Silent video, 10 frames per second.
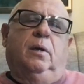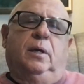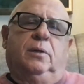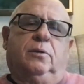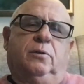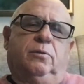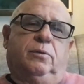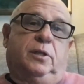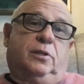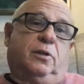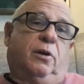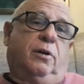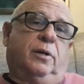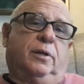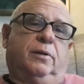And so
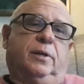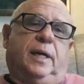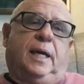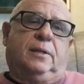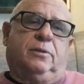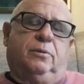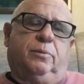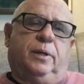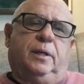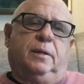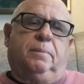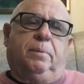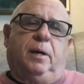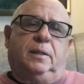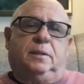discarded or cast away,
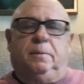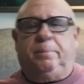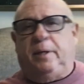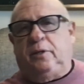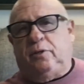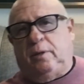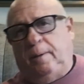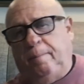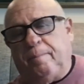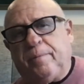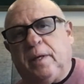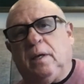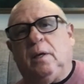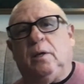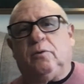apastapeshalam.
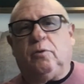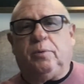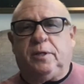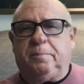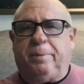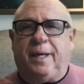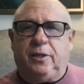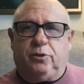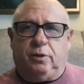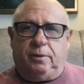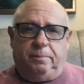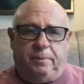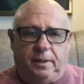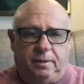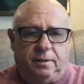So what does peshalam
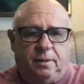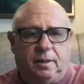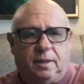mean?